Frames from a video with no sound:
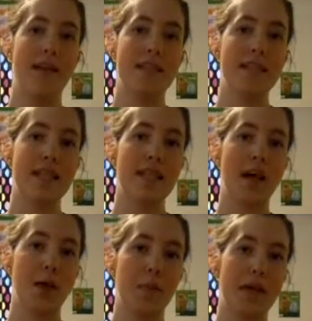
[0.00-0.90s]
that's it.
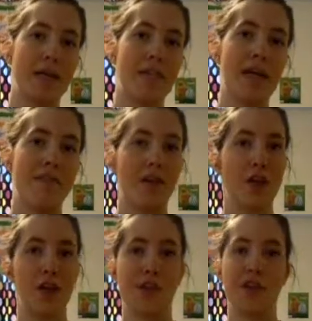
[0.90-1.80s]
I hope you guys have a
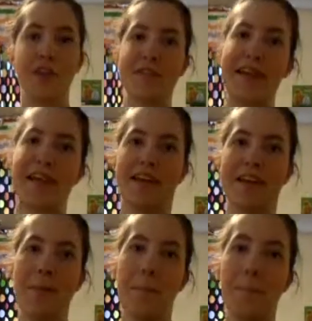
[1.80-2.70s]
good Thursday.
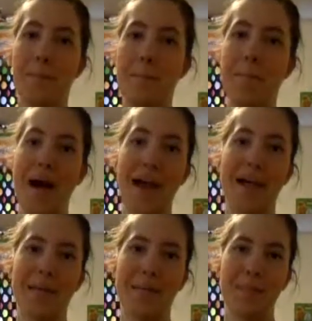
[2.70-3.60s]
Bye.